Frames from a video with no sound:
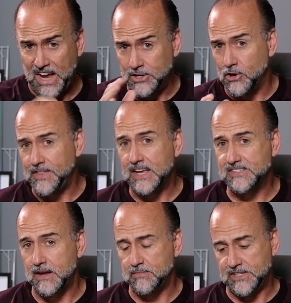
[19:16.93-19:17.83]
And you're in
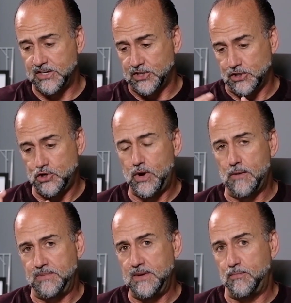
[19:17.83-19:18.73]
that same position. You
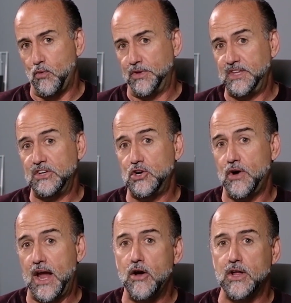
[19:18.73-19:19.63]
help people within
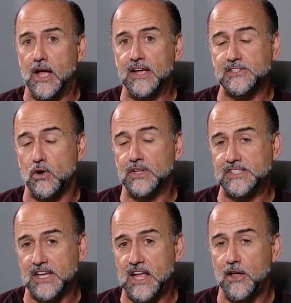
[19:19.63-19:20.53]
your area as a
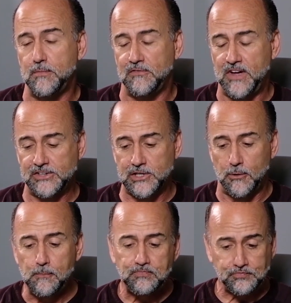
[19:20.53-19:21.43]
holistic health
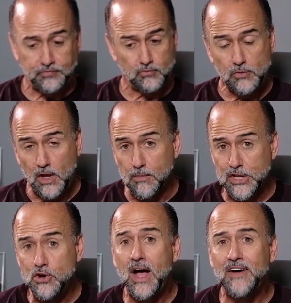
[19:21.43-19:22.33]
professional.
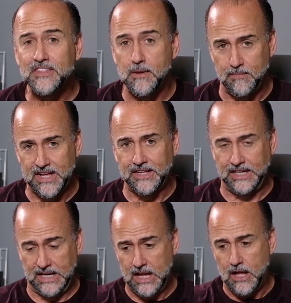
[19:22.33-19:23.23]
But you have the
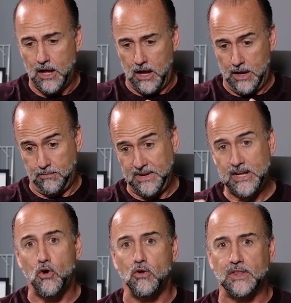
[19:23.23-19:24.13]
ability and
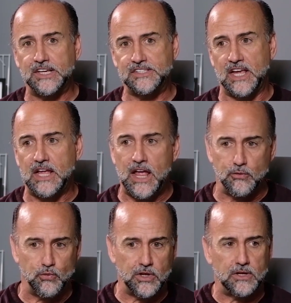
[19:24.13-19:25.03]
being holistic
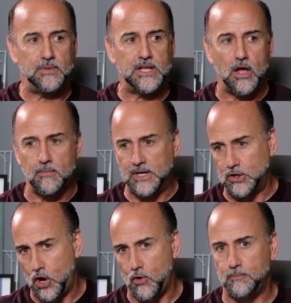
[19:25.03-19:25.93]
and really
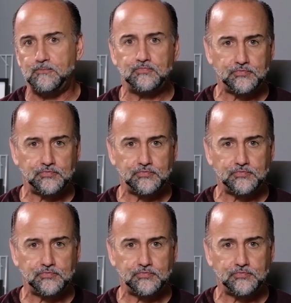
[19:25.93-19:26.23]
becoming known